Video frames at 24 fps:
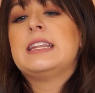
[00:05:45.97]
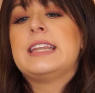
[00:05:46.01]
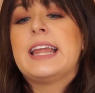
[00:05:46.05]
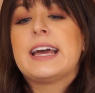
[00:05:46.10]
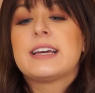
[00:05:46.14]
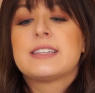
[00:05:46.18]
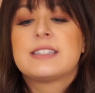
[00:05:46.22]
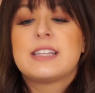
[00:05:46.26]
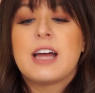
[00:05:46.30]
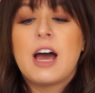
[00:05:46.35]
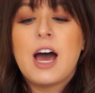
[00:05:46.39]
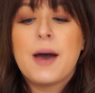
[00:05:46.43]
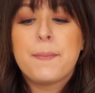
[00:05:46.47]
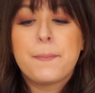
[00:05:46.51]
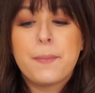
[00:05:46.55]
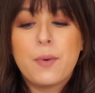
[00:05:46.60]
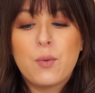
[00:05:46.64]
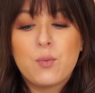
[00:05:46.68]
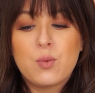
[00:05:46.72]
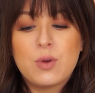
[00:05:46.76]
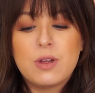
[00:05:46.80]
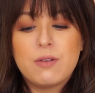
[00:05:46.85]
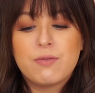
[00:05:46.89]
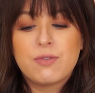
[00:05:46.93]
Next up,
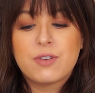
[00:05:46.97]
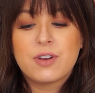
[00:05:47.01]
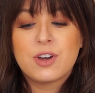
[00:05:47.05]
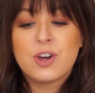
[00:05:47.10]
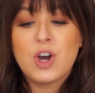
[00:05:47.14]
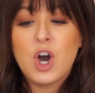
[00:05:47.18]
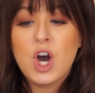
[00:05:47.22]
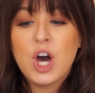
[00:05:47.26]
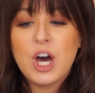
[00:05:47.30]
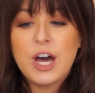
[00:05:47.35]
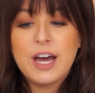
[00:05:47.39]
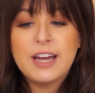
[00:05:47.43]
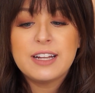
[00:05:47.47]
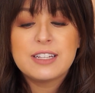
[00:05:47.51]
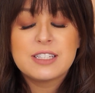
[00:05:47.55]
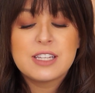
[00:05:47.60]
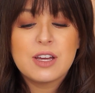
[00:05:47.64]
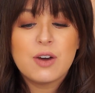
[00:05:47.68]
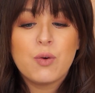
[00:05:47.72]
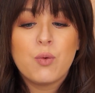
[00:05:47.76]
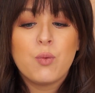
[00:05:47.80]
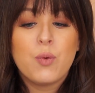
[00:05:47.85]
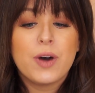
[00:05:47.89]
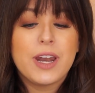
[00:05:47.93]
we've got
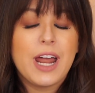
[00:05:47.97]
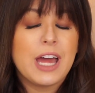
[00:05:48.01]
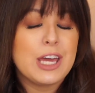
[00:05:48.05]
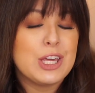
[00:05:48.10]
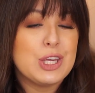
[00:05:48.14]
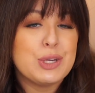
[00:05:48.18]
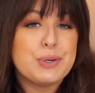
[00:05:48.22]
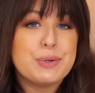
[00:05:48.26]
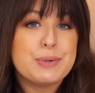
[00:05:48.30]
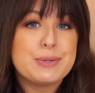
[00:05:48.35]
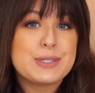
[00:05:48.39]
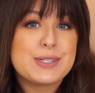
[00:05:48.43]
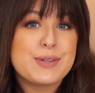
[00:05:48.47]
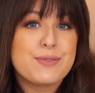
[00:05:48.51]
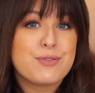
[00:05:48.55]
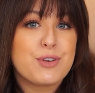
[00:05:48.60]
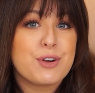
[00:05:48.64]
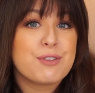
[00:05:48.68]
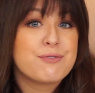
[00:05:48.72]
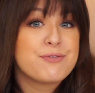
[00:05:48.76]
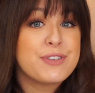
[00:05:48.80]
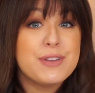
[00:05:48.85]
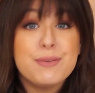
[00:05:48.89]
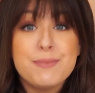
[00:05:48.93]
what I use
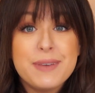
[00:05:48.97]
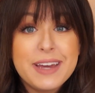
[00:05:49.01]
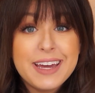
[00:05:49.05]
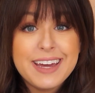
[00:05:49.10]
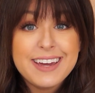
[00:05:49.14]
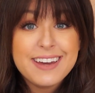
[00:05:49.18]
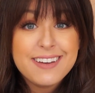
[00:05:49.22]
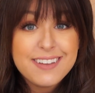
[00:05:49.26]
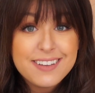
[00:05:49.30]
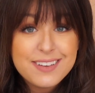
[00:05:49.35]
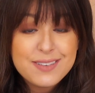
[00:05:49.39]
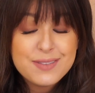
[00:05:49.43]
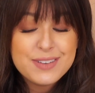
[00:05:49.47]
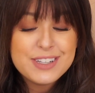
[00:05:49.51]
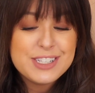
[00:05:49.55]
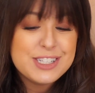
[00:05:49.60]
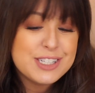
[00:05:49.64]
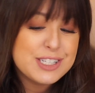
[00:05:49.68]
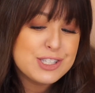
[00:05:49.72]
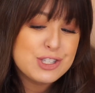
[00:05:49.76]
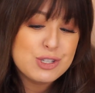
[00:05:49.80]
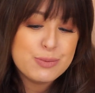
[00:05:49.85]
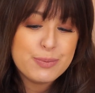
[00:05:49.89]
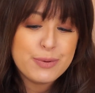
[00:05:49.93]
for filming, which
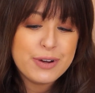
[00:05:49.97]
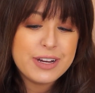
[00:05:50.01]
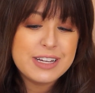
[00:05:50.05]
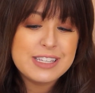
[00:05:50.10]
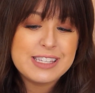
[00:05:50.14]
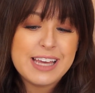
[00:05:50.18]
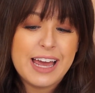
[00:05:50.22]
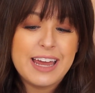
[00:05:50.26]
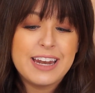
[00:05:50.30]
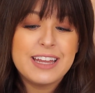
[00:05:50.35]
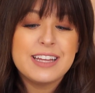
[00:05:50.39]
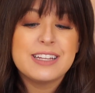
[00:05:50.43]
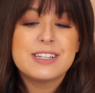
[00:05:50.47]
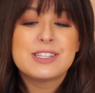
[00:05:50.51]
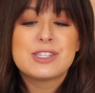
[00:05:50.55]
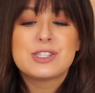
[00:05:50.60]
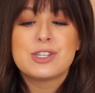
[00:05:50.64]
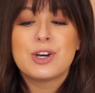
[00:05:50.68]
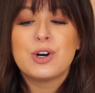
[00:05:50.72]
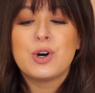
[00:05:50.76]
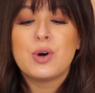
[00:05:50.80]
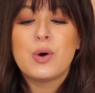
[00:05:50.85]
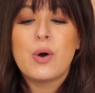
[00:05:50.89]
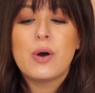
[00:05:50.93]
is super excited.
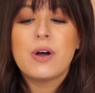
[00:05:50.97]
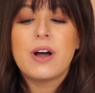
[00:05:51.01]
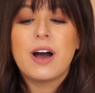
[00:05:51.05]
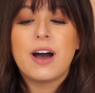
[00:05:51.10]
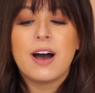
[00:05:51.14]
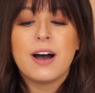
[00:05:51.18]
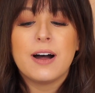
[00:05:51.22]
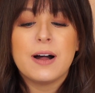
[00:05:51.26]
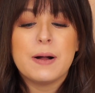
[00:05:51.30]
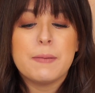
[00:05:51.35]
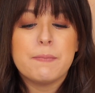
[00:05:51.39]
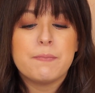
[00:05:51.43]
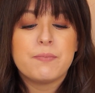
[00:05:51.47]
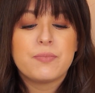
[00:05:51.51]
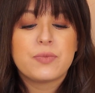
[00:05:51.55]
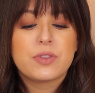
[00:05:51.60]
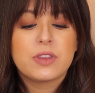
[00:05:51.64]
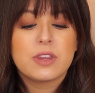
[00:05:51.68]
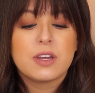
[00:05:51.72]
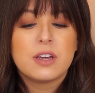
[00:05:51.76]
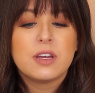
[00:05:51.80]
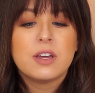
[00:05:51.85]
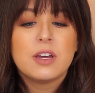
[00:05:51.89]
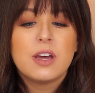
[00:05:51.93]
So
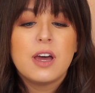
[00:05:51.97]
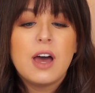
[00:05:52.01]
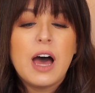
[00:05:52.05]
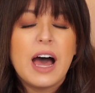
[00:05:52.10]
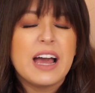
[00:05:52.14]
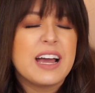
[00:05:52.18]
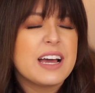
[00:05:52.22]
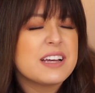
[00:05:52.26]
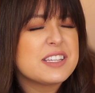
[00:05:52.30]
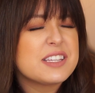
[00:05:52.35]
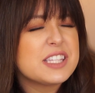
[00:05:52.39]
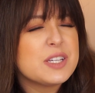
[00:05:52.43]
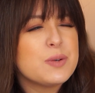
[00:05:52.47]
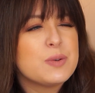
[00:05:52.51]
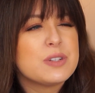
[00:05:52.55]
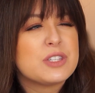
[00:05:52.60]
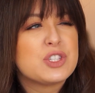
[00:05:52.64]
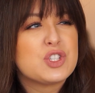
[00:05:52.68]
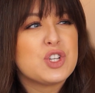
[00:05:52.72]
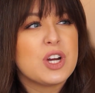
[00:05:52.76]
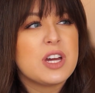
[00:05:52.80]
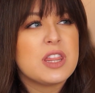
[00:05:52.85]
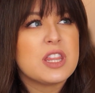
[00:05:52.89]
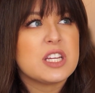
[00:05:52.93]
I guess it was
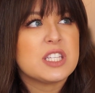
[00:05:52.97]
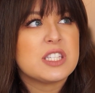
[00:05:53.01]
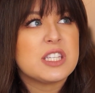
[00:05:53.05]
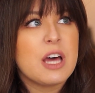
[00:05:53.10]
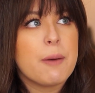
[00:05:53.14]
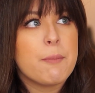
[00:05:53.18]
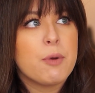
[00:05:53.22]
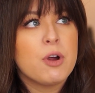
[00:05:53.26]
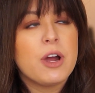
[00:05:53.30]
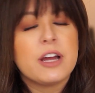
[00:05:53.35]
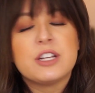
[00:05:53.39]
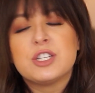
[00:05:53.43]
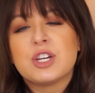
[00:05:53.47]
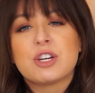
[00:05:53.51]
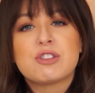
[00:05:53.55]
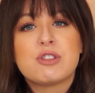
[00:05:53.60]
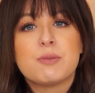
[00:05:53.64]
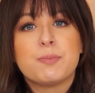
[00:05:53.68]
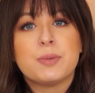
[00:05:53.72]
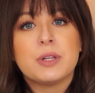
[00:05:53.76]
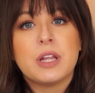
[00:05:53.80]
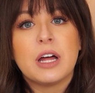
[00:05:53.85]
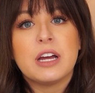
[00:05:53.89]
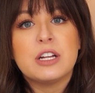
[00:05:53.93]
during the summer I took the
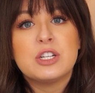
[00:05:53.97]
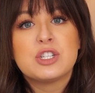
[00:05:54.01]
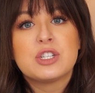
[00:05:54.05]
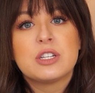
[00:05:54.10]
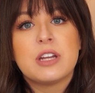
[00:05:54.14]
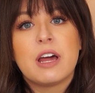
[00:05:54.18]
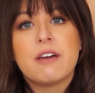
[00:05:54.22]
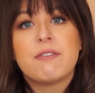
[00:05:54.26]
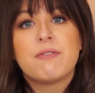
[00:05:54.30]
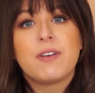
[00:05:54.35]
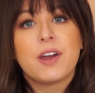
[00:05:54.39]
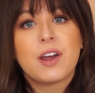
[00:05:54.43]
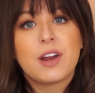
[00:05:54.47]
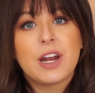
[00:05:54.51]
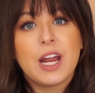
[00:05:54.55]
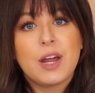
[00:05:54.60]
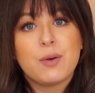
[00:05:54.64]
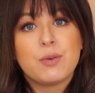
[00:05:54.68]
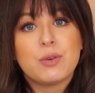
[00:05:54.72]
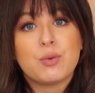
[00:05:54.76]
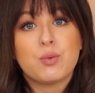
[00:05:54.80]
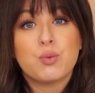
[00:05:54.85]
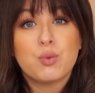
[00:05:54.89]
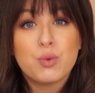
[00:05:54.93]
plunge and I figured I
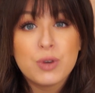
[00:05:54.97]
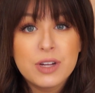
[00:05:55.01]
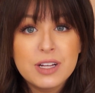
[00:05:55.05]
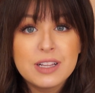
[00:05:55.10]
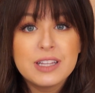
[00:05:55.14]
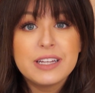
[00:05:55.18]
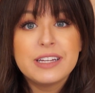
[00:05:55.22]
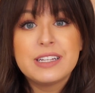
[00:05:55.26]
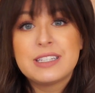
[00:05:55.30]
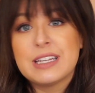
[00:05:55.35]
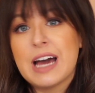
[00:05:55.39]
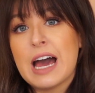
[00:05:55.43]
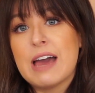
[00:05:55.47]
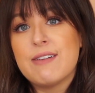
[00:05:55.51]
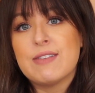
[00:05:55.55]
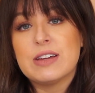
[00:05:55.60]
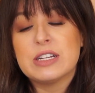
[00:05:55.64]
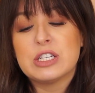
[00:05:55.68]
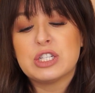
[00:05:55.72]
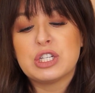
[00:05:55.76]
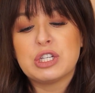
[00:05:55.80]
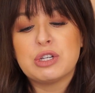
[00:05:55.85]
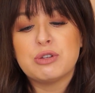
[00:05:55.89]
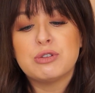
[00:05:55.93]
would really dive
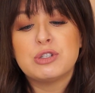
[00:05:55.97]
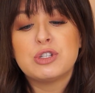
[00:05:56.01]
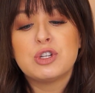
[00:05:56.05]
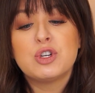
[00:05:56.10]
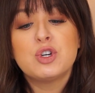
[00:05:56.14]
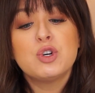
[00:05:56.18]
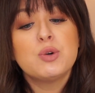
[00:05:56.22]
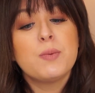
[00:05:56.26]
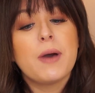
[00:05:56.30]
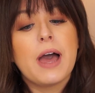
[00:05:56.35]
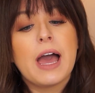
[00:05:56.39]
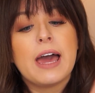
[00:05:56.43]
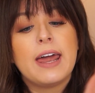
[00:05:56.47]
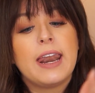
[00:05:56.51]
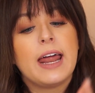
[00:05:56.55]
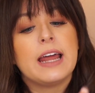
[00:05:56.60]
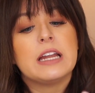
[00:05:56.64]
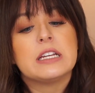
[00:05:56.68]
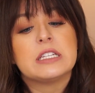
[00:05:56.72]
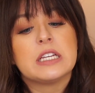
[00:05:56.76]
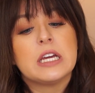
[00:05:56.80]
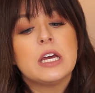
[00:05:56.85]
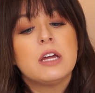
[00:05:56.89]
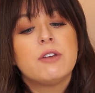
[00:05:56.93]
into YouTube, and
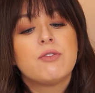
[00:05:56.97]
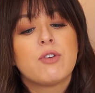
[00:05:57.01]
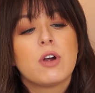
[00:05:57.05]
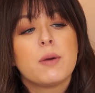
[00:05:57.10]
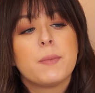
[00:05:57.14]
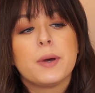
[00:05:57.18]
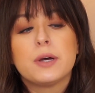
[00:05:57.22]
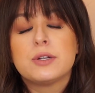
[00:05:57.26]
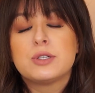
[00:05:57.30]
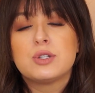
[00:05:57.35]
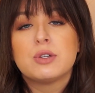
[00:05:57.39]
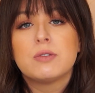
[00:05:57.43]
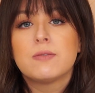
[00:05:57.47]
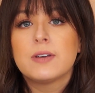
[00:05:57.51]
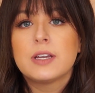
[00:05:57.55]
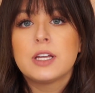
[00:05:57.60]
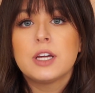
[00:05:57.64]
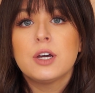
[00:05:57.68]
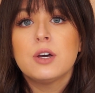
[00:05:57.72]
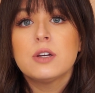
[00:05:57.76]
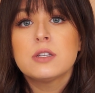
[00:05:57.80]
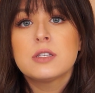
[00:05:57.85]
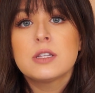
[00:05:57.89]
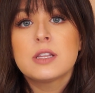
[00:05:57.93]
I did for about 2
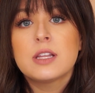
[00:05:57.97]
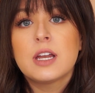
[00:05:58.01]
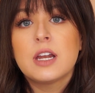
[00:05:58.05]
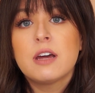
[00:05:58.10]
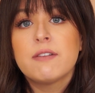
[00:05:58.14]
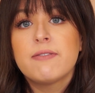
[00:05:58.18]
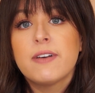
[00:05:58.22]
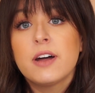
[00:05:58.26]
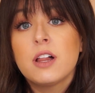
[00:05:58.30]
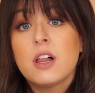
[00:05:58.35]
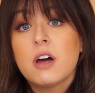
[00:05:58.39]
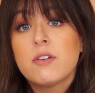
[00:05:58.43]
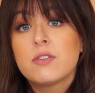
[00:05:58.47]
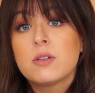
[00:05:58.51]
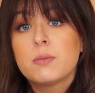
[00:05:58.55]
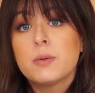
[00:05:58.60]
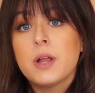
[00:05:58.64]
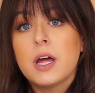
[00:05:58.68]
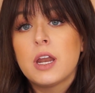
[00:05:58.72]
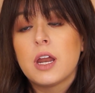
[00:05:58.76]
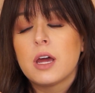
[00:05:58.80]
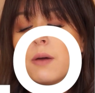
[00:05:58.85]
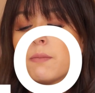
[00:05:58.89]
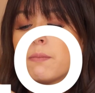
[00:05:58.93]
videos and then I fell off the
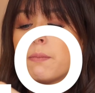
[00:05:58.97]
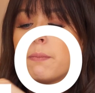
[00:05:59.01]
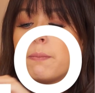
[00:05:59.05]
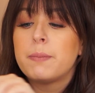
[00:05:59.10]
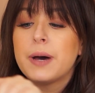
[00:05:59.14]
planet.